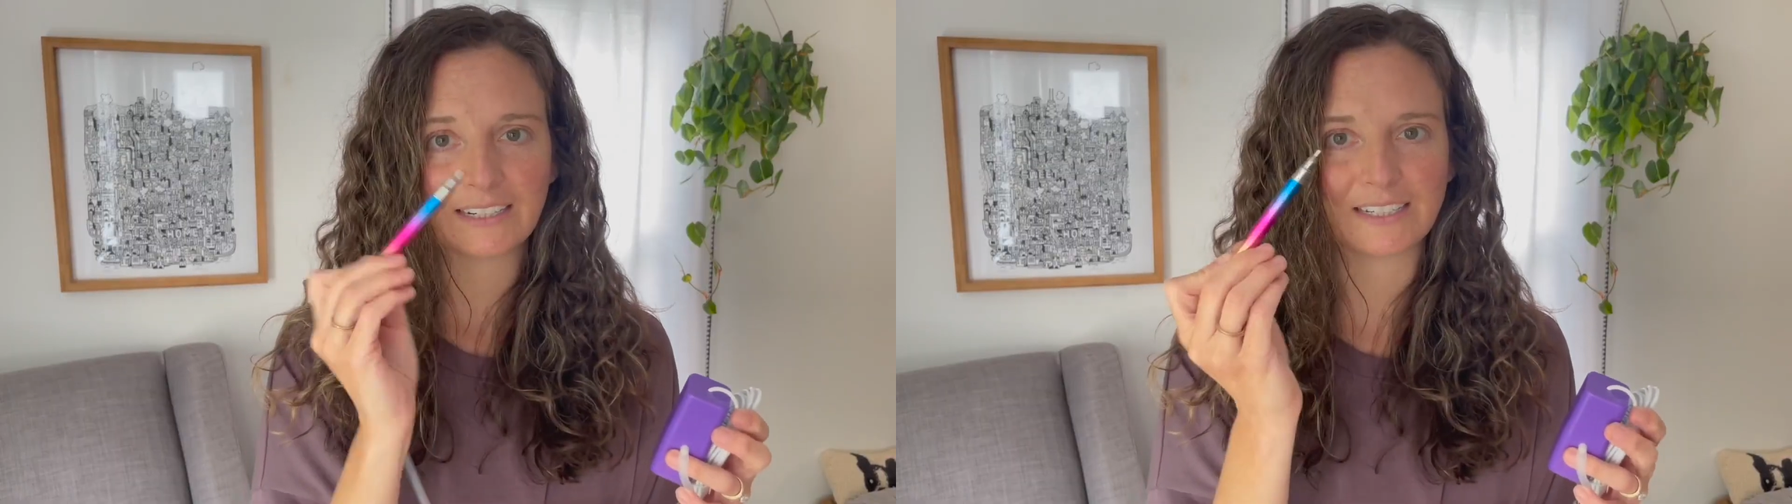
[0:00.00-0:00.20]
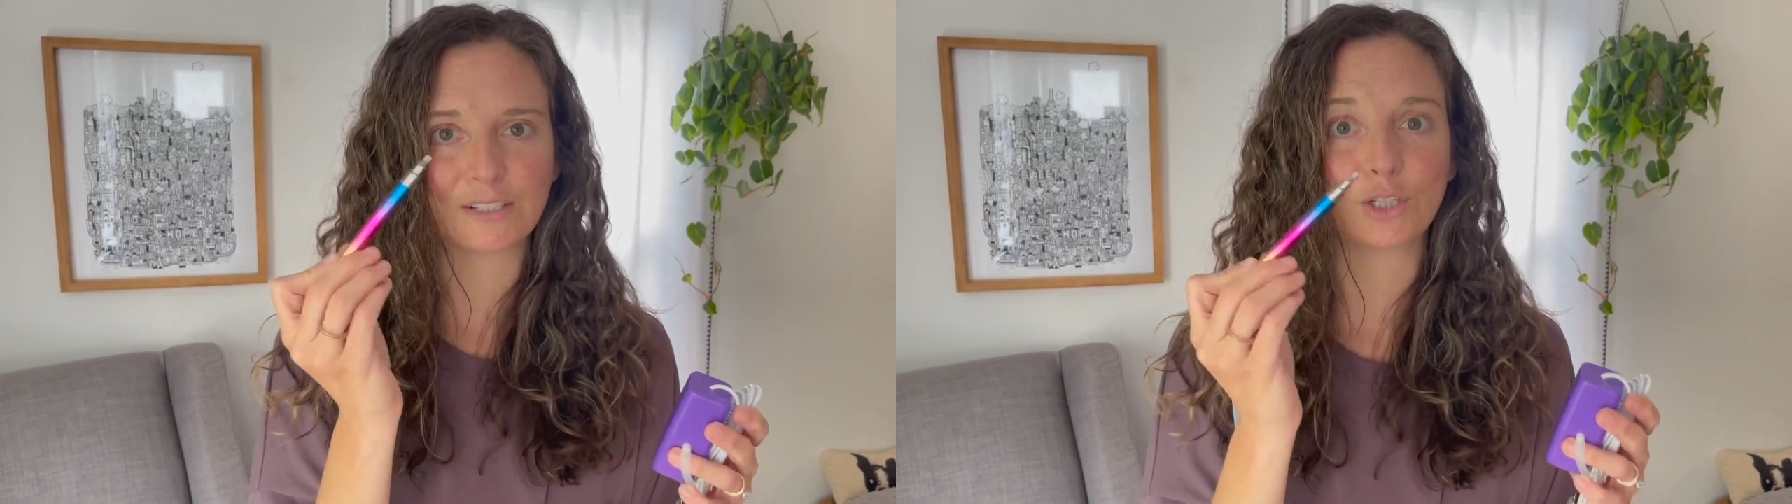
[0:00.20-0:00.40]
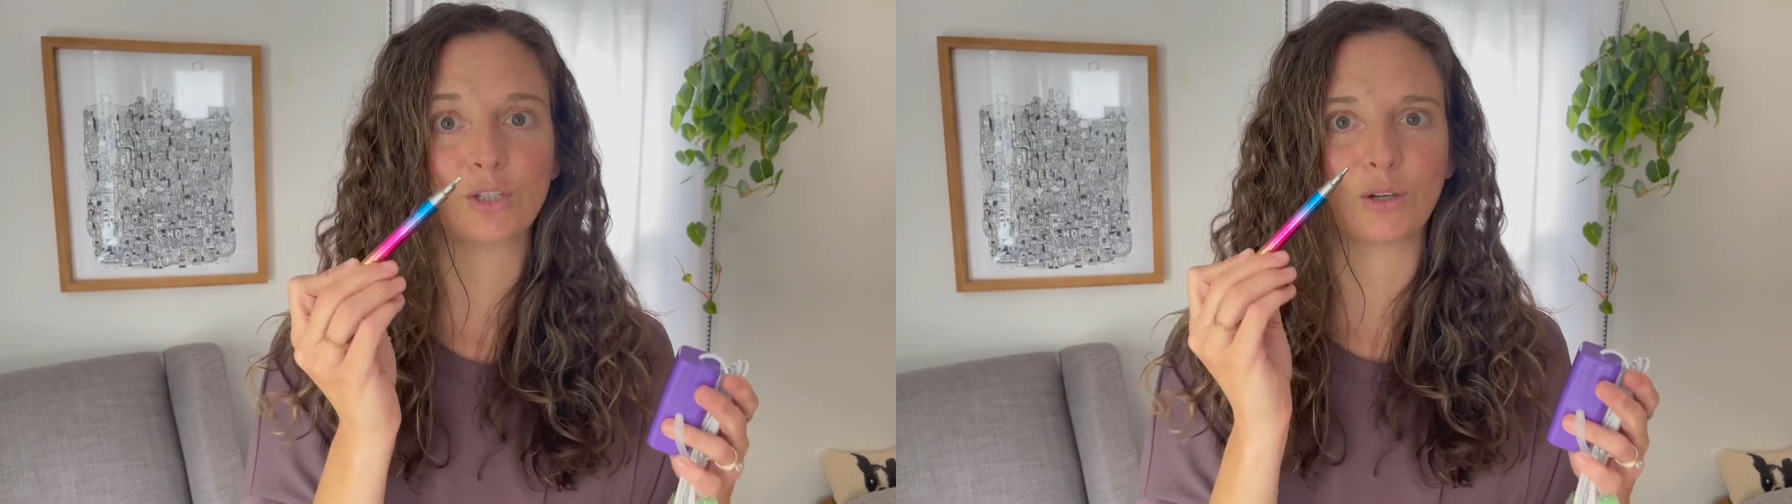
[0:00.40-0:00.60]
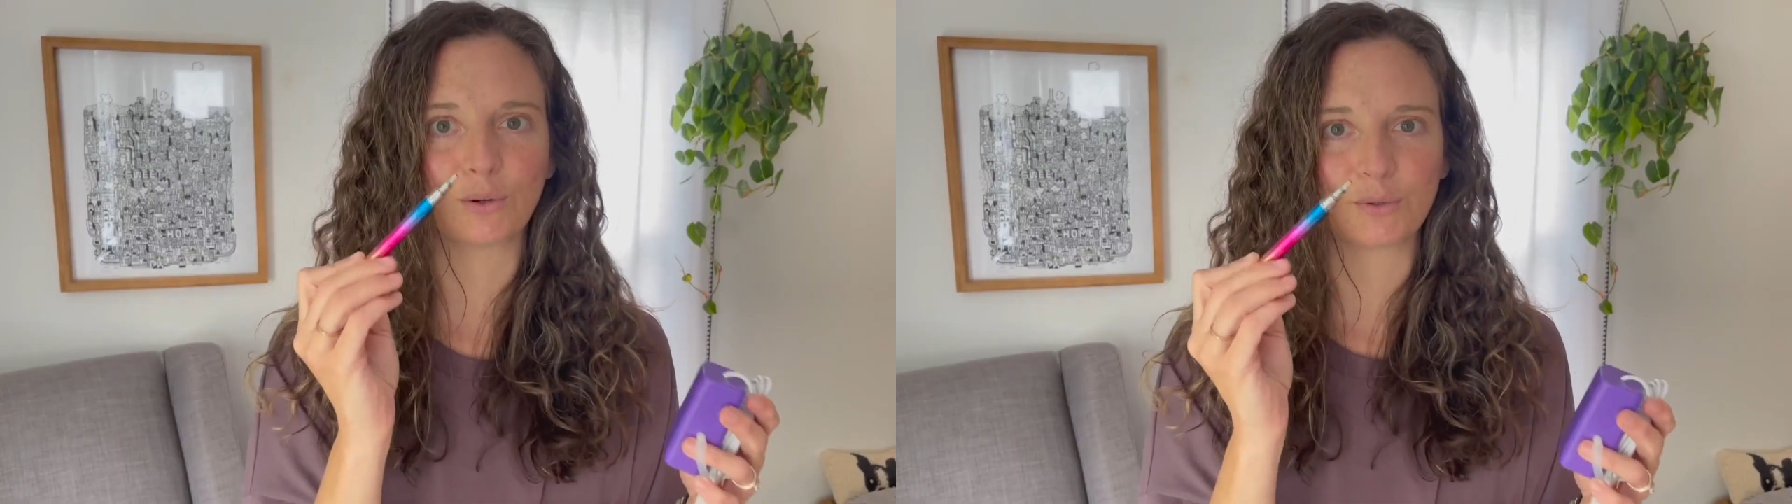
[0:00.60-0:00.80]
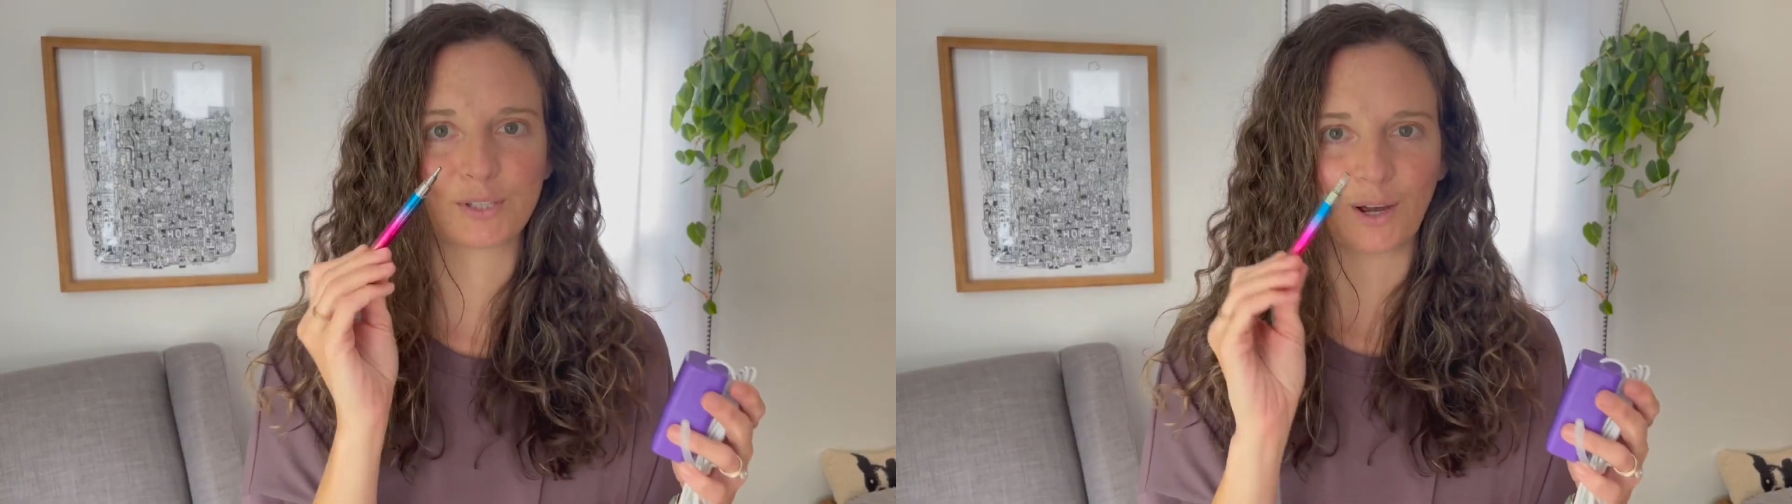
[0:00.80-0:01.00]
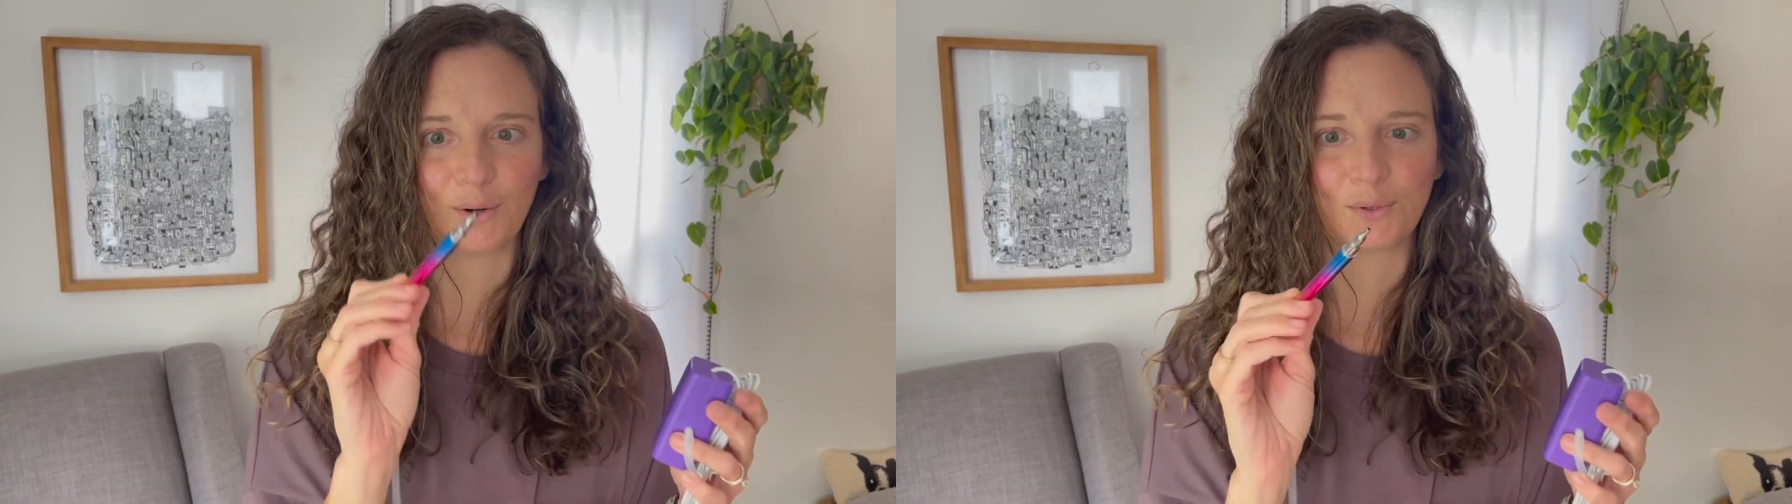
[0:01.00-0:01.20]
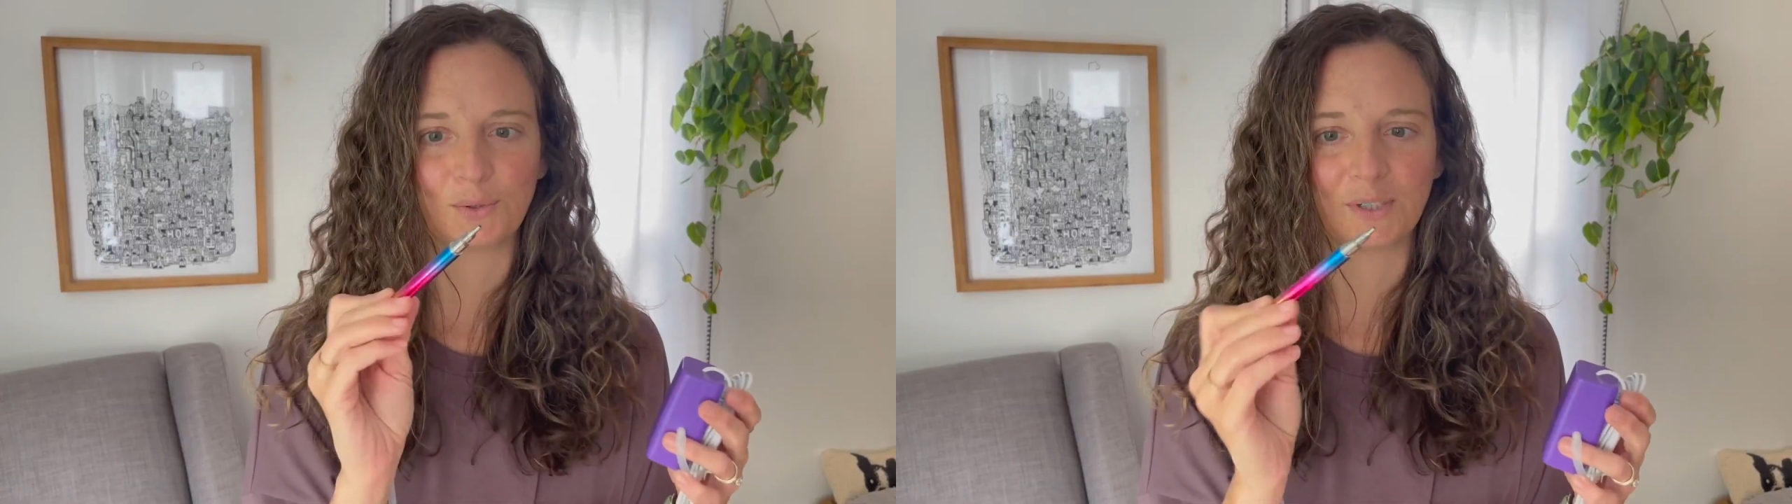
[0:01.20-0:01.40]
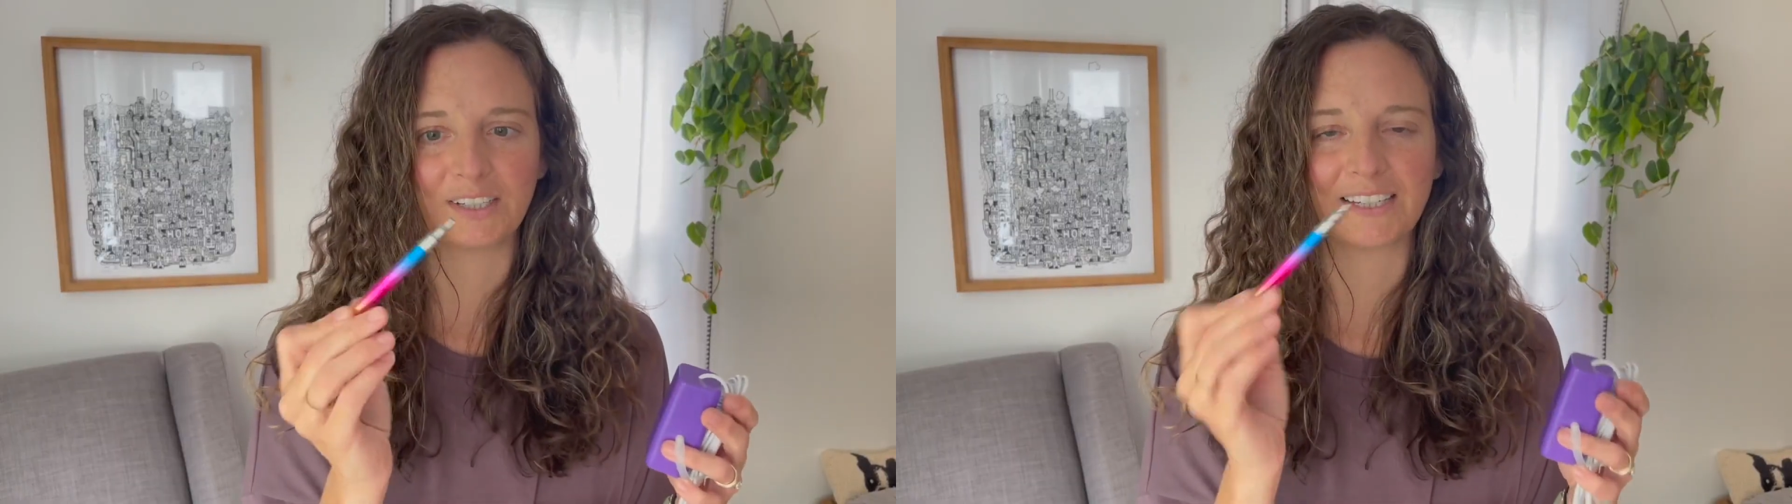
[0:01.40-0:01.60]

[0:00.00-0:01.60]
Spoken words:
is so cool.